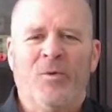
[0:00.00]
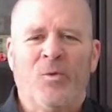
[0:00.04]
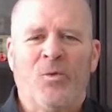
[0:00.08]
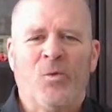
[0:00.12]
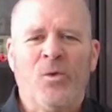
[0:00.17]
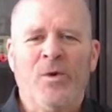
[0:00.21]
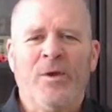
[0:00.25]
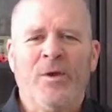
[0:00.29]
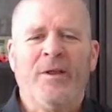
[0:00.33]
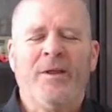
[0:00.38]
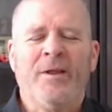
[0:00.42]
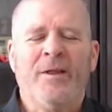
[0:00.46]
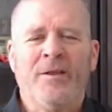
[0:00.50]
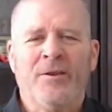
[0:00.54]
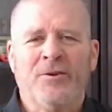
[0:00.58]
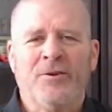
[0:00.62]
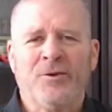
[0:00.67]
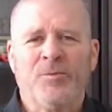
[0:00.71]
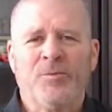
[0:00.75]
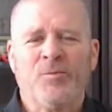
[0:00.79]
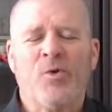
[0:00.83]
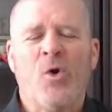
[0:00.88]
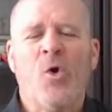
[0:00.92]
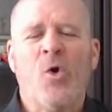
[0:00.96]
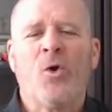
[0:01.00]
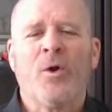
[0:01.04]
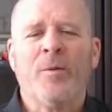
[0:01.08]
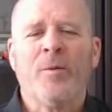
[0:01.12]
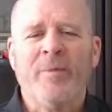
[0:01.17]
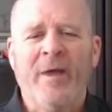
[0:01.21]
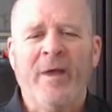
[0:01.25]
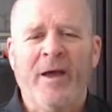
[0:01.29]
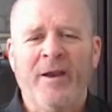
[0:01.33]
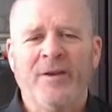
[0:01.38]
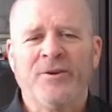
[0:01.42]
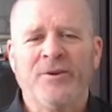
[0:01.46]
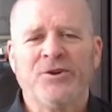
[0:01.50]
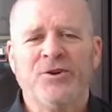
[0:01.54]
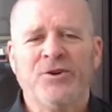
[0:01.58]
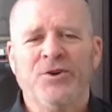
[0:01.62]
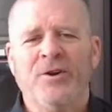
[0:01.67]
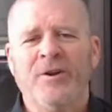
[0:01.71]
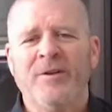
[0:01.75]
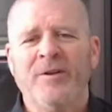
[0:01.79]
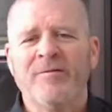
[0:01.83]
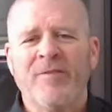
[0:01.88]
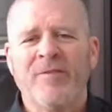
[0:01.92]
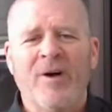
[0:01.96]
really it's a program that
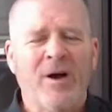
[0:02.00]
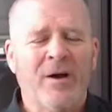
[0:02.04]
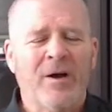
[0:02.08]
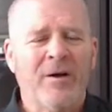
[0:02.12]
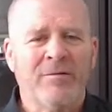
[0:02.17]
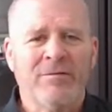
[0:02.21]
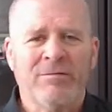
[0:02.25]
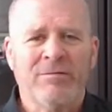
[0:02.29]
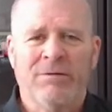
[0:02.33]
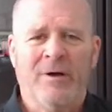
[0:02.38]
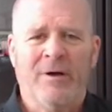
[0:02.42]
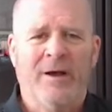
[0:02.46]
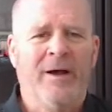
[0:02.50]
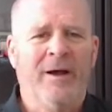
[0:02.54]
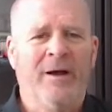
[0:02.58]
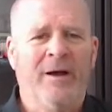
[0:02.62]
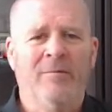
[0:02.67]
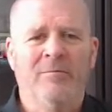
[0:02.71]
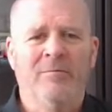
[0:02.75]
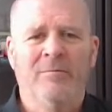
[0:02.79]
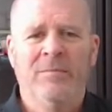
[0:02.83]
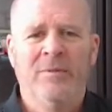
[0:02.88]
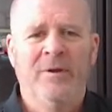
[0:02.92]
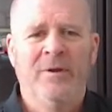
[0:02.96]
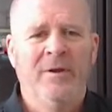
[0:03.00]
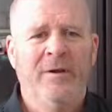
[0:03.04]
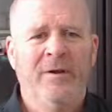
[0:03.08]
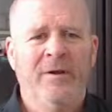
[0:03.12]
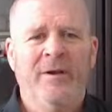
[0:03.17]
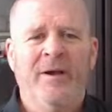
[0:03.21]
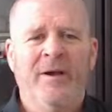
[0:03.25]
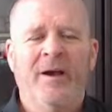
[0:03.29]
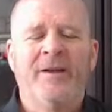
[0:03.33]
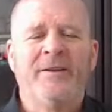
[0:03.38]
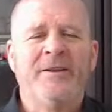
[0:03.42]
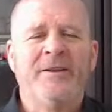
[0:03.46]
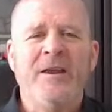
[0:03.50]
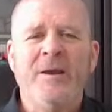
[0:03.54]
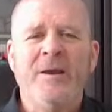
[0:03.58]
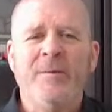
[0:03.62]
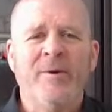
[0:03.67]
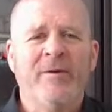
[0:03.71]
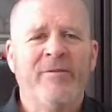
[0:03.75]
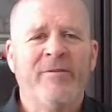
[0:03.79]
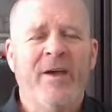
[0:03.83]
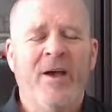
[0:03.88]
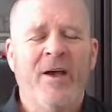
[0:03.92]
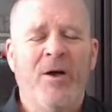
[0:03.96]
should involve a
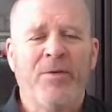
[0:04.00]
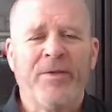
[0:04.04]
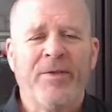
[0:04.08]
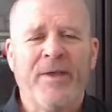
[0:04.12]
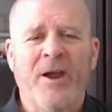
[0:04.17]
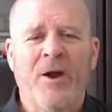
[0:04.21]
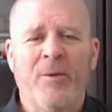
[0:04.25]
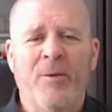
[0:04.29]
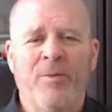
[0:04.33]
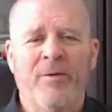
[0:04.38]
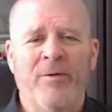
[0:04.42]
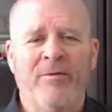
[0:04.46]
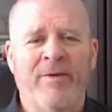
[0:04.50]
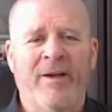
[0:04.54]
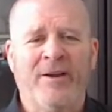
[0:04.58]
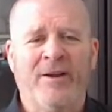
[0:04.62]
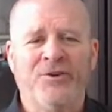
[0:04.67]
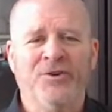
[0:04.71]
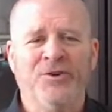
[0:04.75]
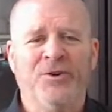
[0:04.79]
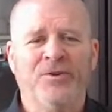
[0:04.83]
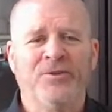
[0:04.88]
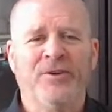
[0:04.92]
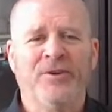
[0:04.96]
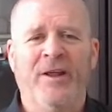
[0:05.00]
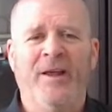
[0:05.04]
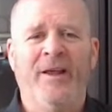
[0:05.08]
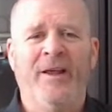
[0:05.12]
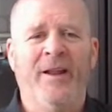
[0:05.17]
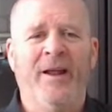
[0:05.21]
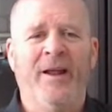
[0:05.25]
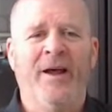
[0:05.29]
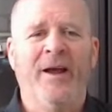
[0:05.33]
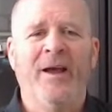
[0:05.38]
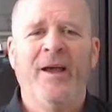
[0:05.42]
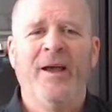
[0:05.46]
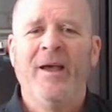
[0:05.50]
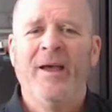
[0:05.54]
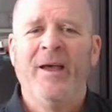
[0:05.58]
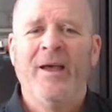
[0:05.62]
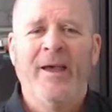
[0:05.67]
team of healthcare professionals and